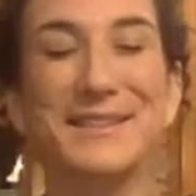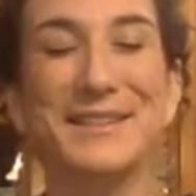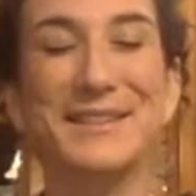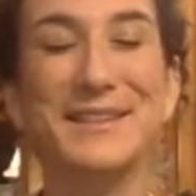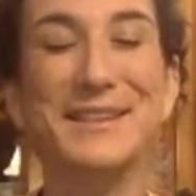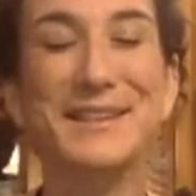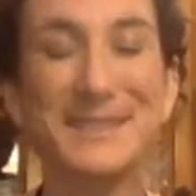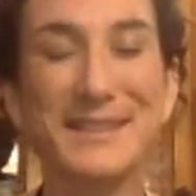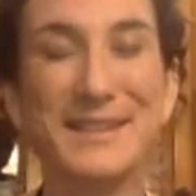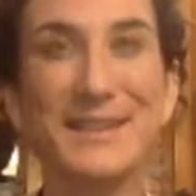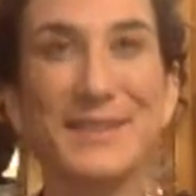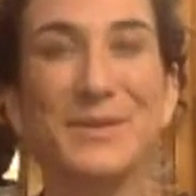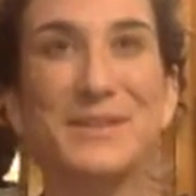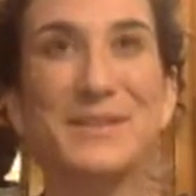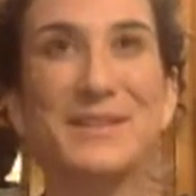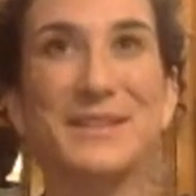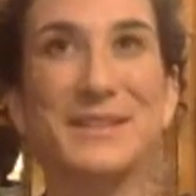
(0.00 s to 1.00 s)
easy or
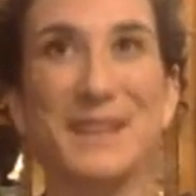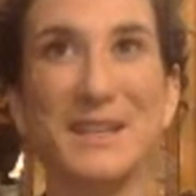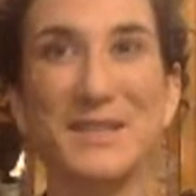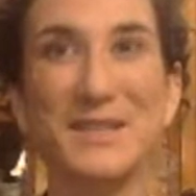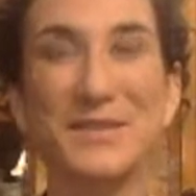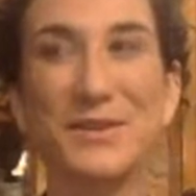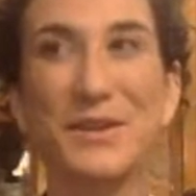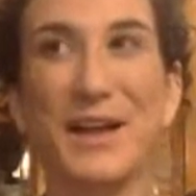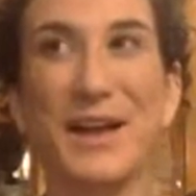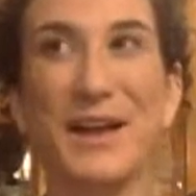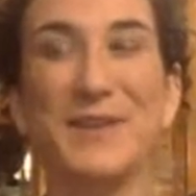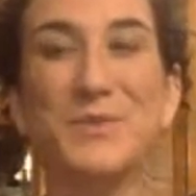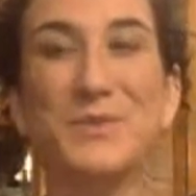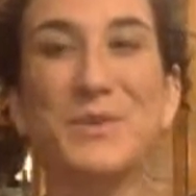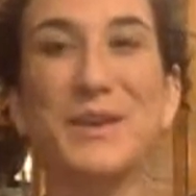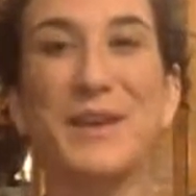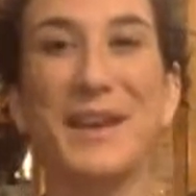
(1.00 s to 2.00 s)
successful as
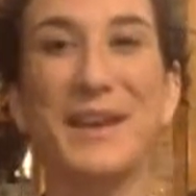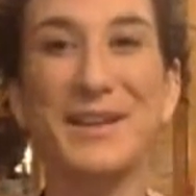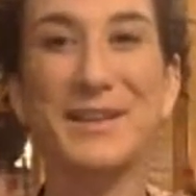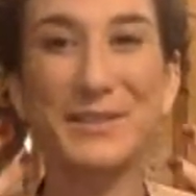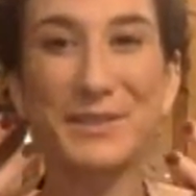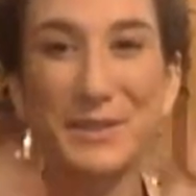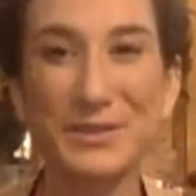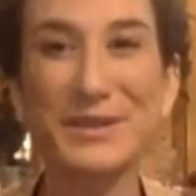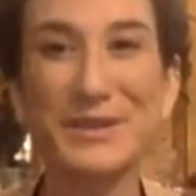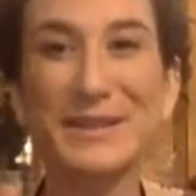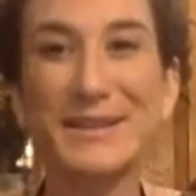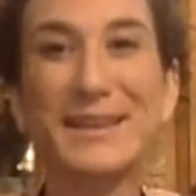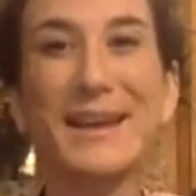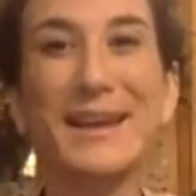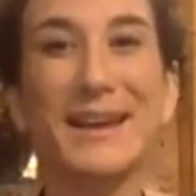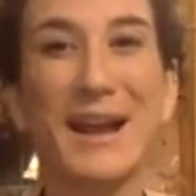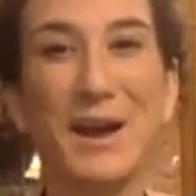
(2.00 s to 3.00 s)
when I literally
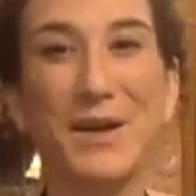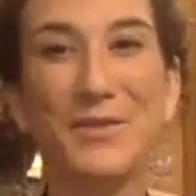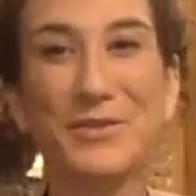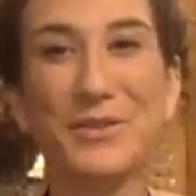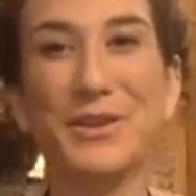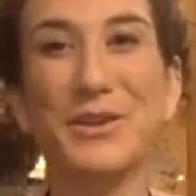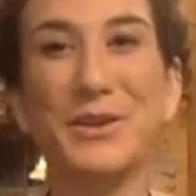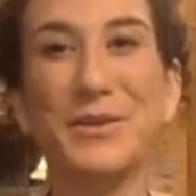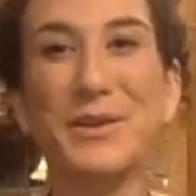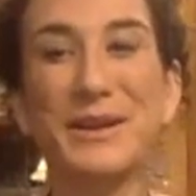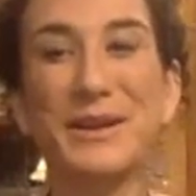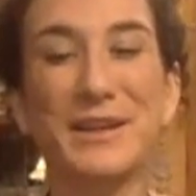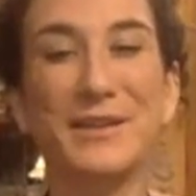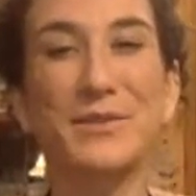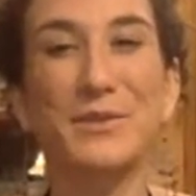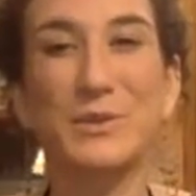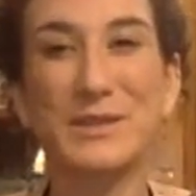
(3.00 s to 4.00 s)
lay it out for you and
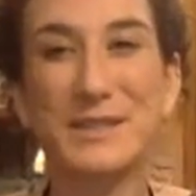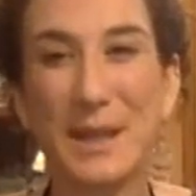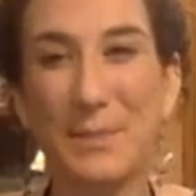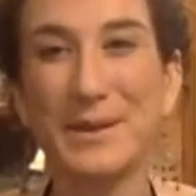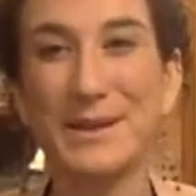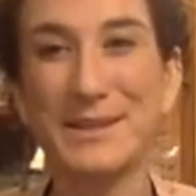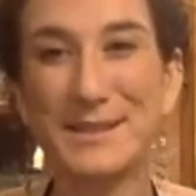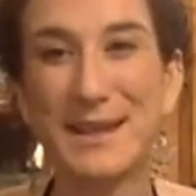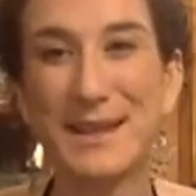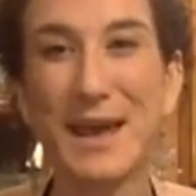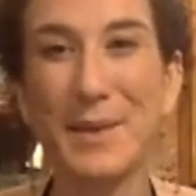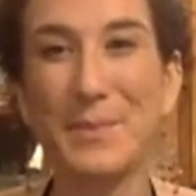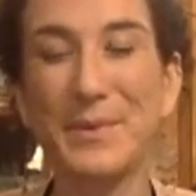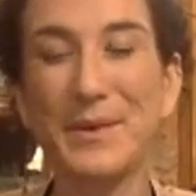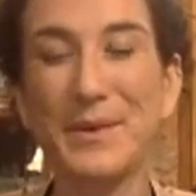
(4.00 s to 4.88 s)
give you step-by-step